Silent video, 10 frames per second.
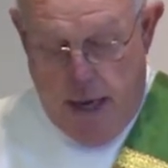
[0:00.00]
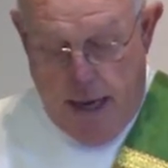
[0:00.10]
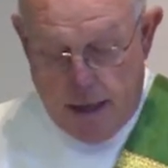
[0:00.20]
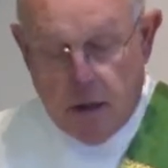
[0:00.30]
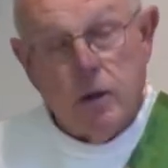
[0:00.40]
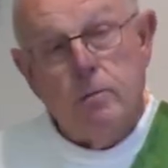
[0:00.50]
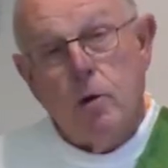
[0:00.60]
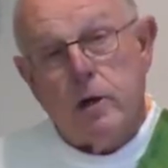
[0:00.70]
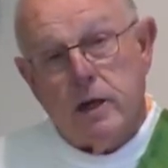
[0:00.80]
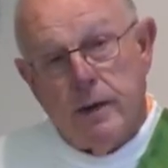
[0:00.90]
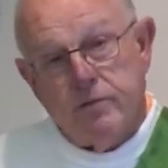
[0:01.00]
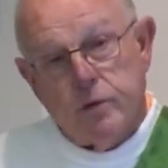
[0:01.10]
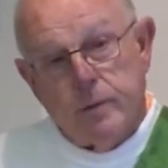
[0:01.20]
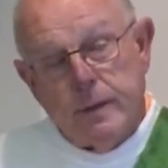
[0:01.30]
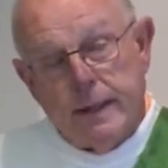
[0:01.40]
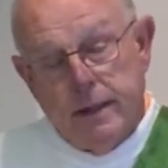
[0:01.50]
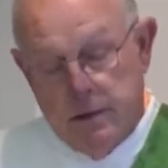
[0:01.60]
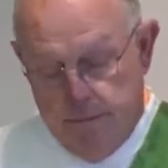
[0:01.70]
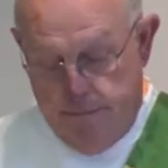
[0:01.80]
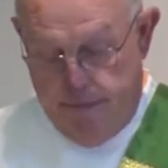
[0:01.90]
and a little more comfortably,
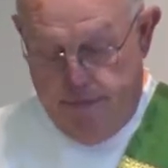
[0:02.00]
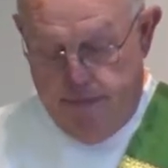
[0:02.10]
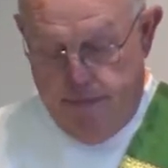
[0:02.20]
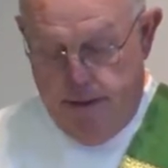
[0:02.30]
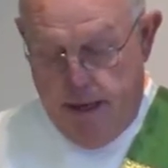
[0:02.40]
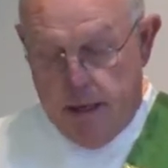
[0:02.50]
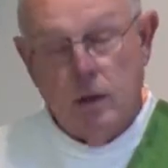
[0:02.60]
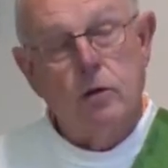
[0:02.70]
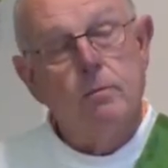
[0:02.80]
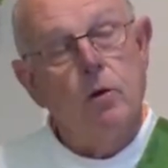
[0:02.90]
and a little